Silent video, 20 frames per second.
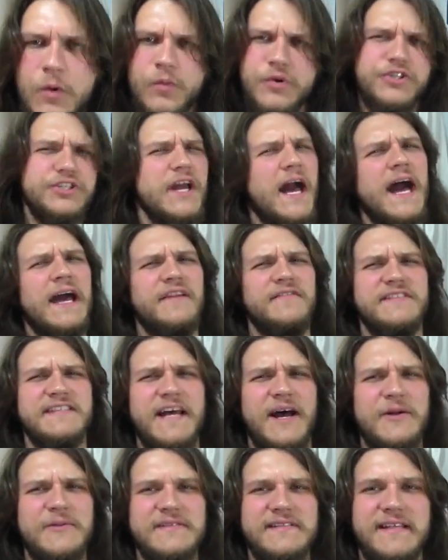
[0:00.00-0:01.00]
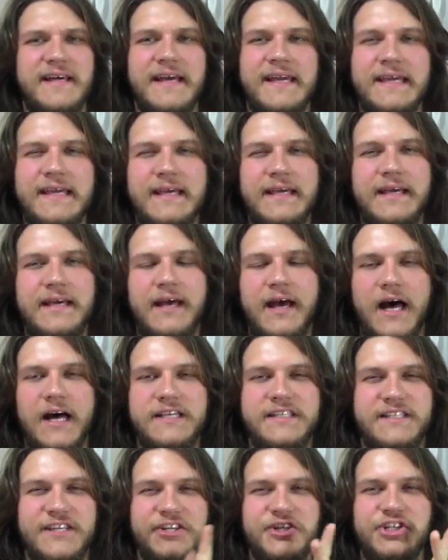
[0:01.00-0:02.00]
which kind of sounds like
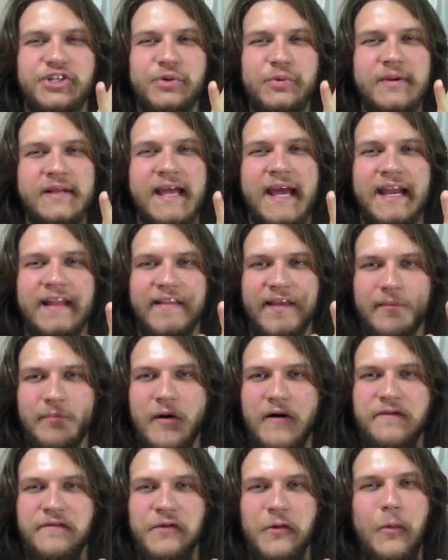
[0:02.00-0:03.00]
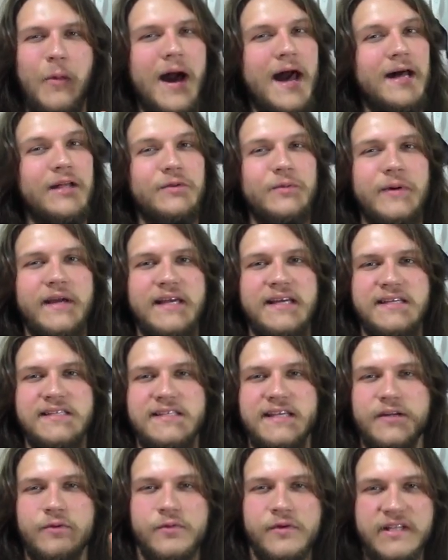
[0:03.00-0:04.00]
a dish you to get at like Buffalo Wild
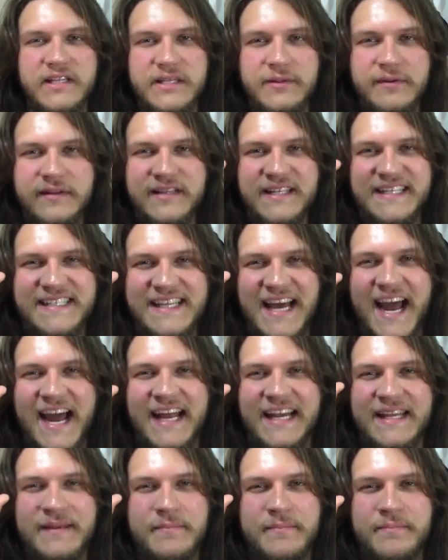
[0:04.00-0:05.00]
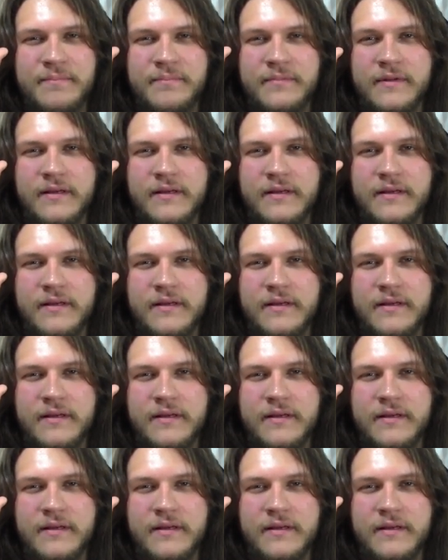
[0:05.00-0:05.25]
Wings, like really, really tiny,